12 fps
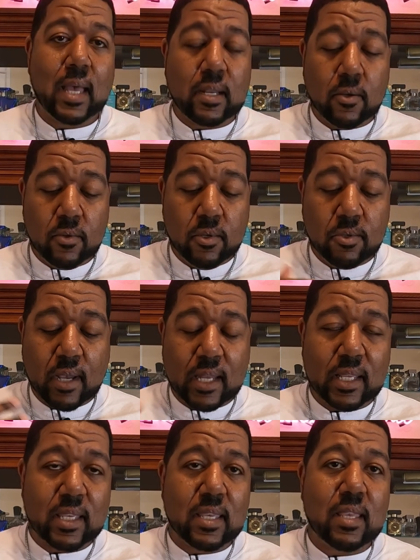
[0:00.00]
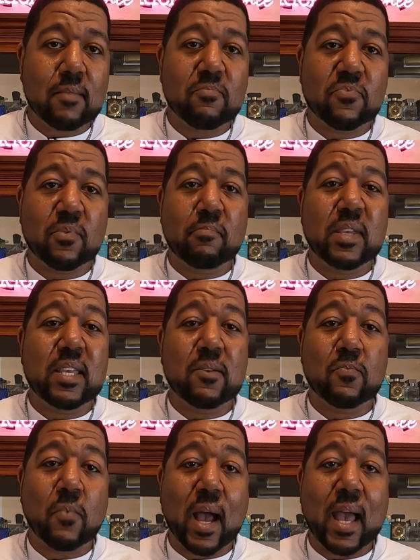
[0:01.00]
I know you're trying to keep from
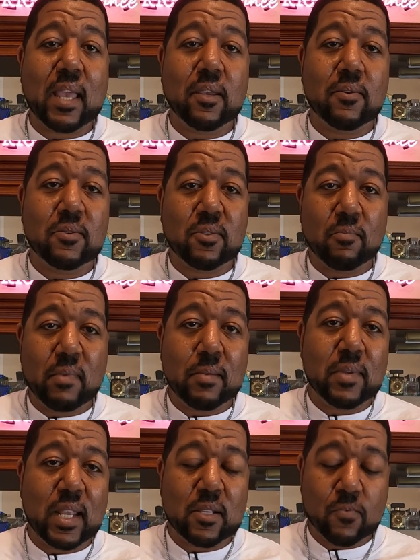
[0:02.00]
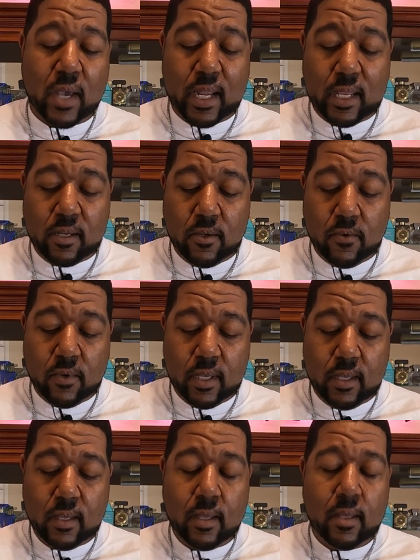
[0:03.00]
being wired, so maybe that's why they do it,